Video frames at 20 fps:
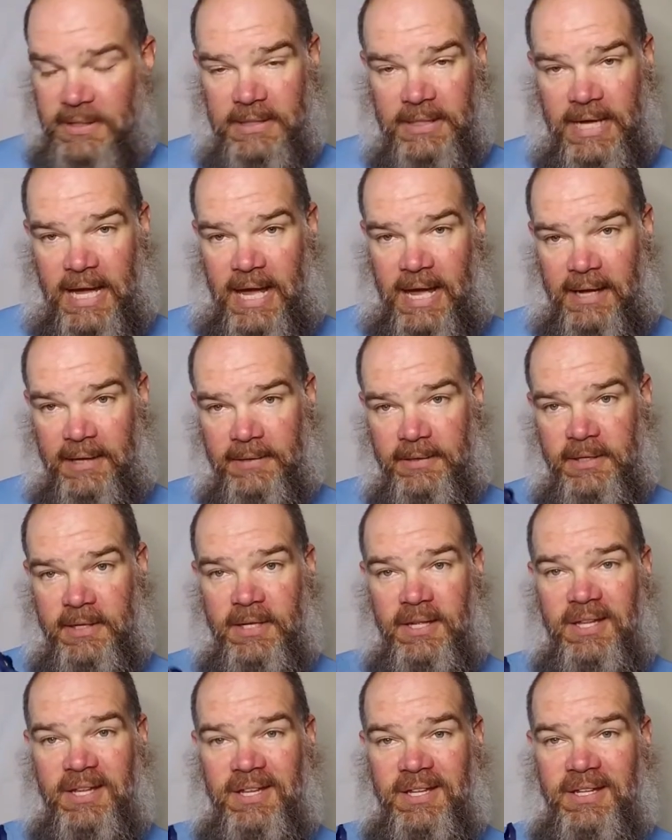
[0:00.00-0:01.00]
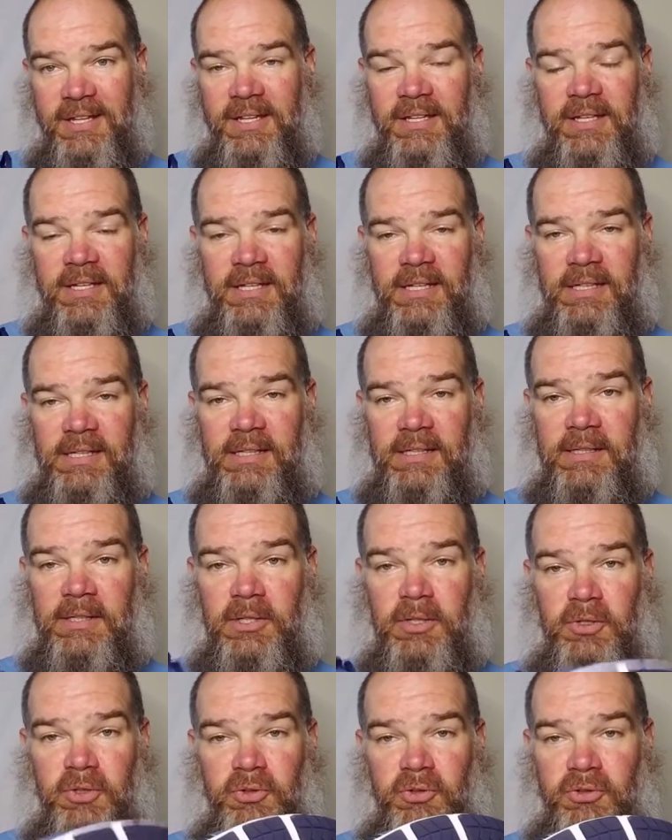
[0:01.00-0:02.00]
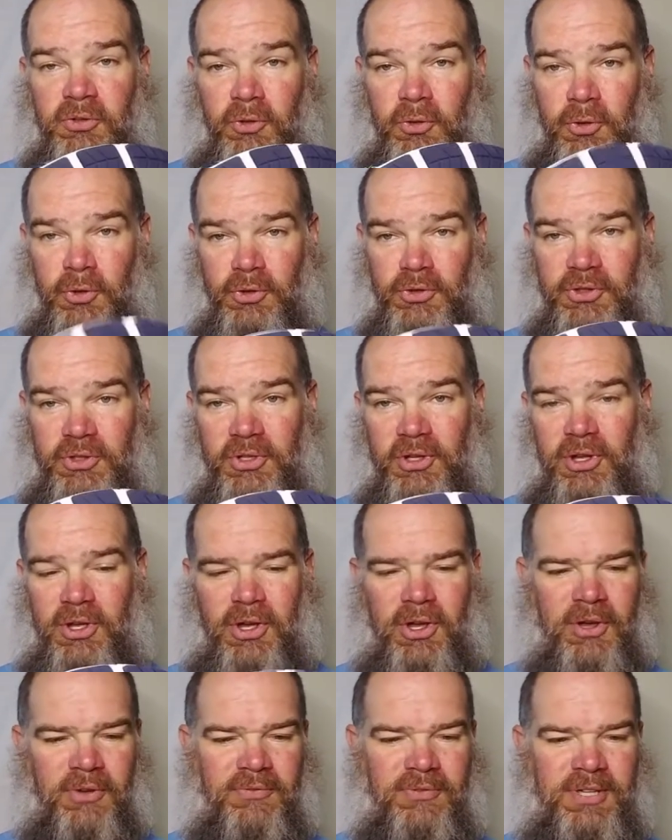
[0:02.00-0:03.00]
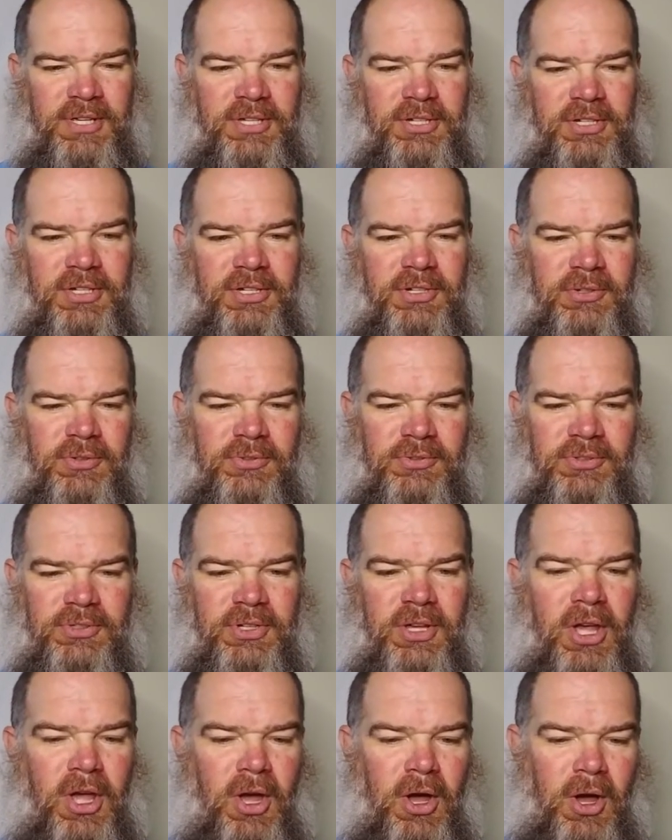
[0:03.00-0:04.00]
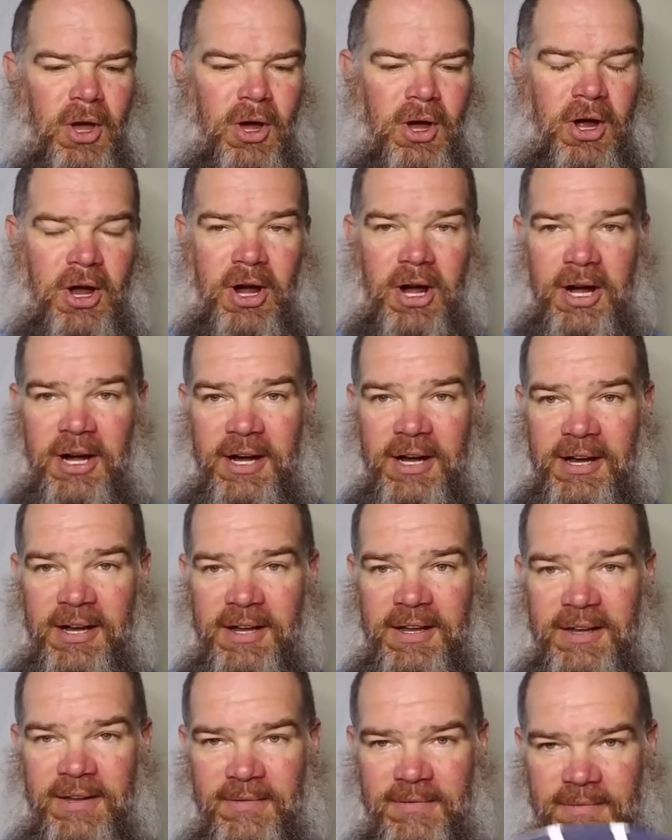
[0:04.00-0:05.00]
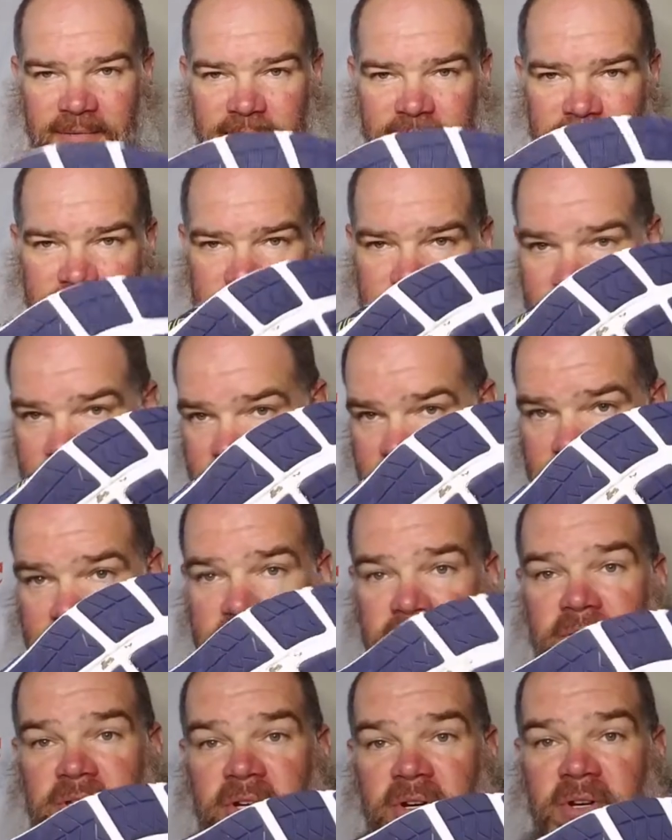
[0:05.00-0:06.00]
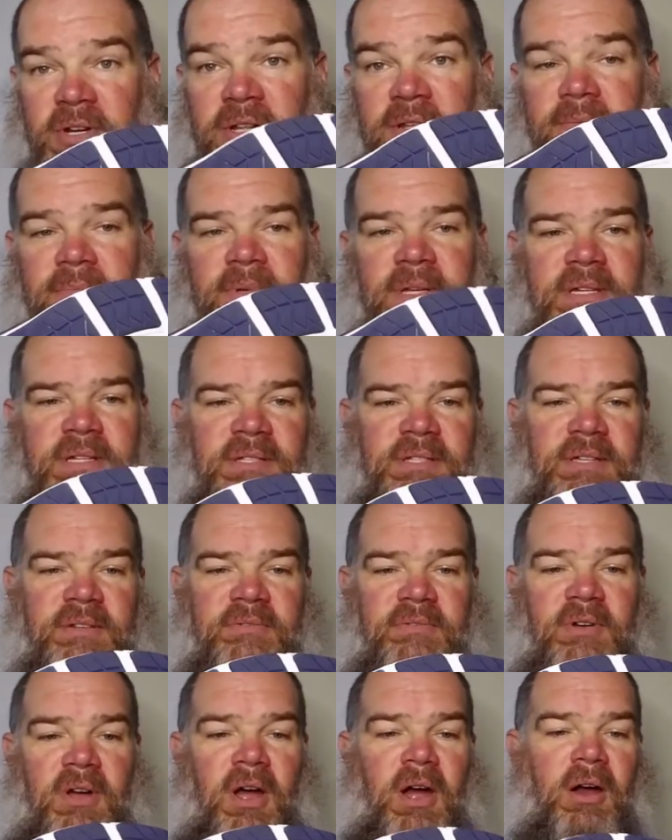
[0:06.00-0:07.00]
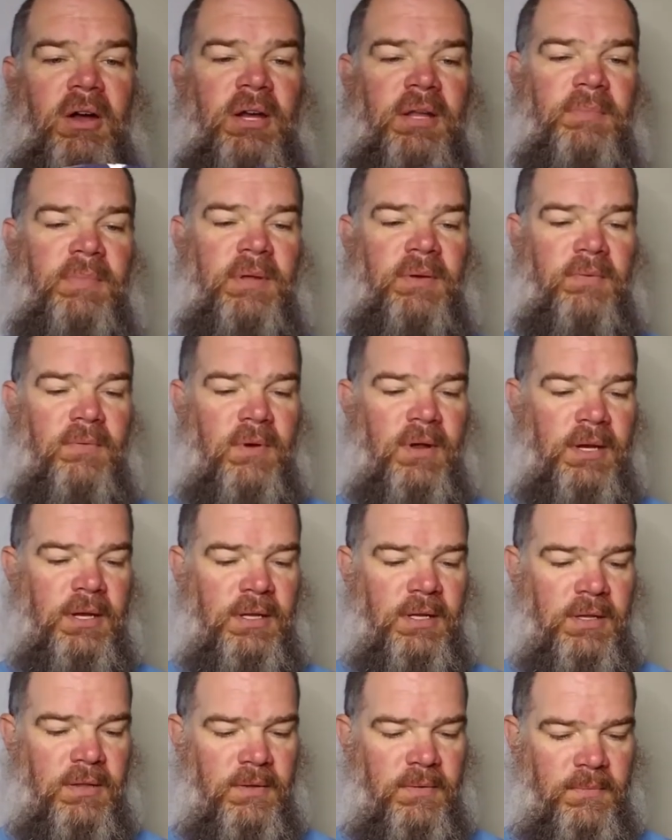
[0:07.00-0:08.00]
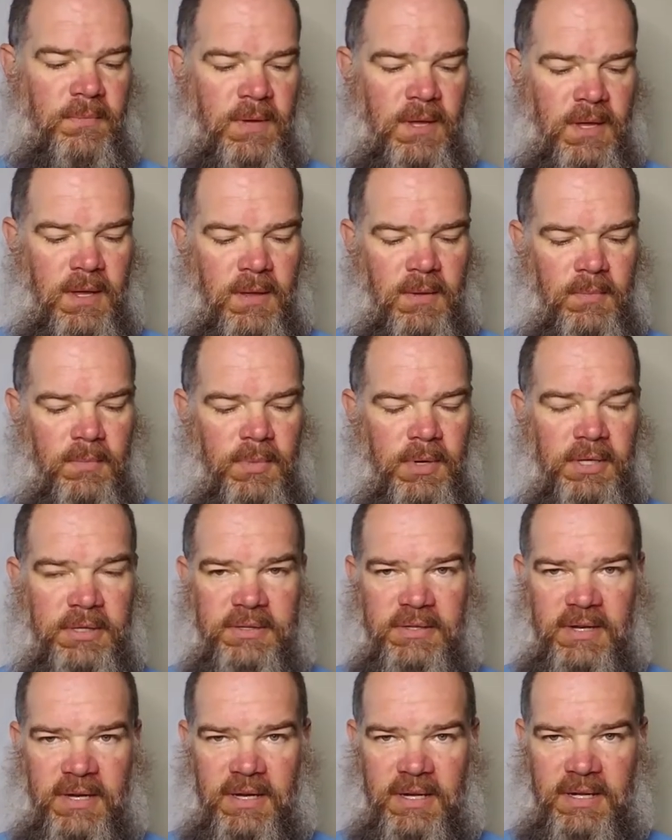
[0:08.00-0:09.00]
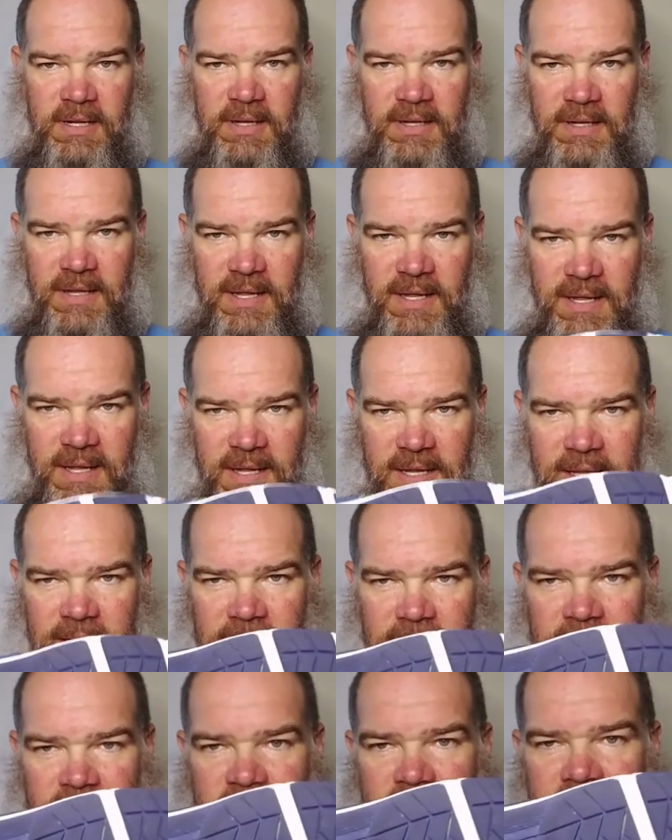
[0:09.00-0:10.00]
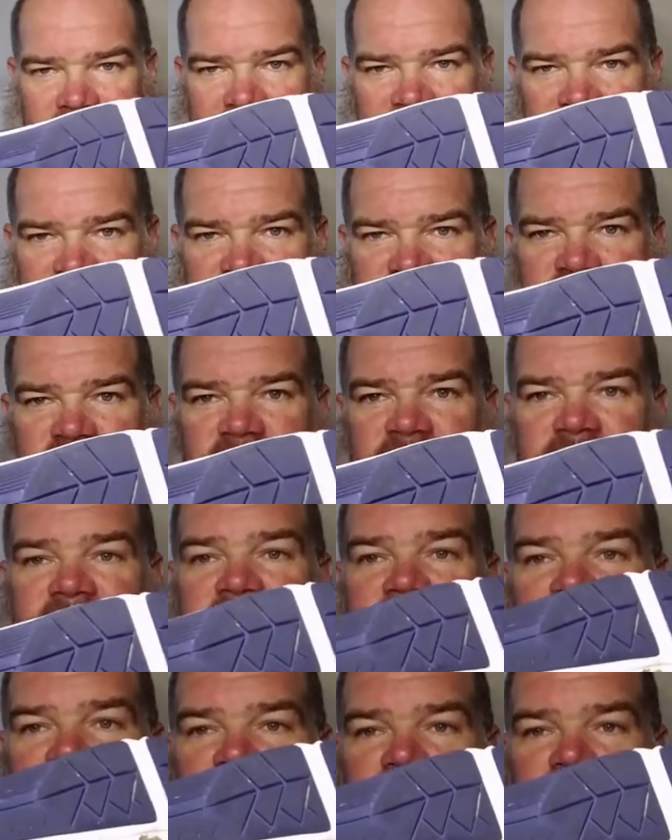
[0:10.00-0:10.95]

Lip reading: Yeah, the soles of these shoes are get dirty because I've already been running in them, but they're actually